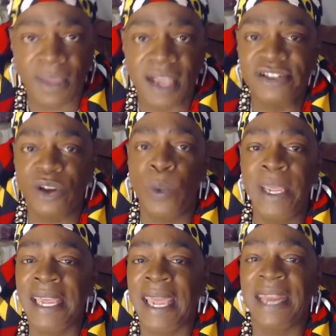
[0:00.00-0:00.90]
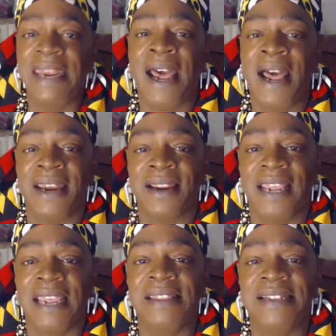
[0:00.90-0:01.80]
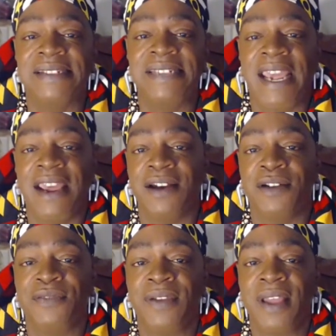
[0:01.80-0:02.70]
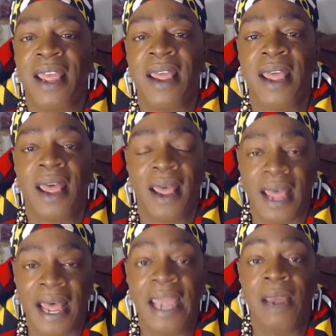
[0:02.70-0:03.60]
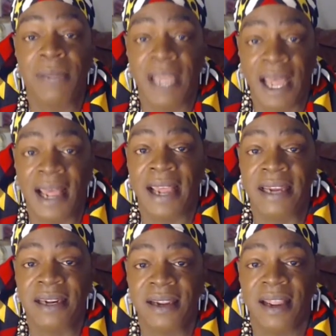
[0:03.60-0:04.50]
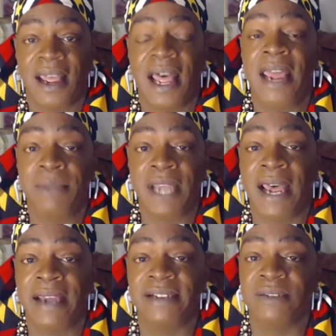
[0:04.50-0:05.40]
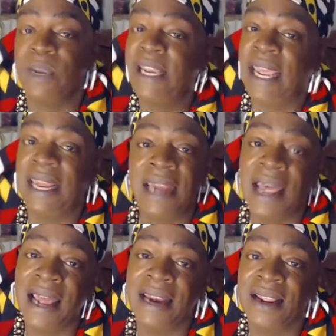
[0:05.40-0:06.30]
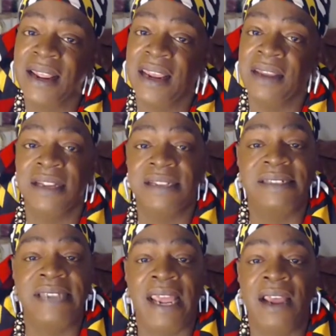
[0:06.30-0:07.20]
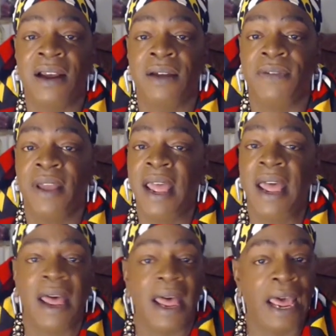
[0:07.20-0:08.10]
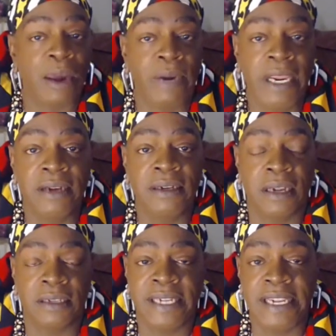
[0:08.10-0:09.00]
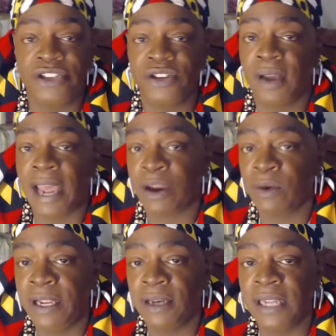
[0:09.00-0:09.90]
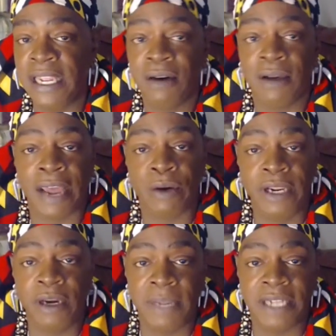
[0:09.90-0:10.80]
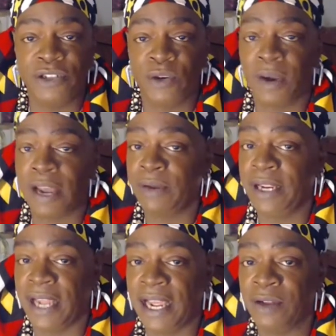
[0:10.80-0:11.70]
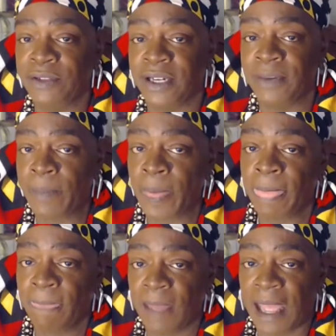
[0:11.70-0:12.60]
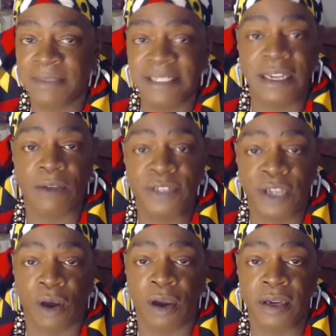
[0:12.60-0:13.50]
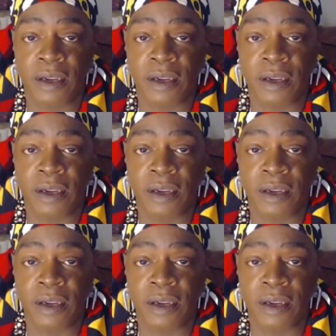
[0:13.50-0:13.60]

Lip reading: So we cannot, in this day of I am God, I am Goddess, we cannot, in this day of I don't need a teacher, I don't need a leader, I don't need a mentor, I don't need an elder, I'm self-taught.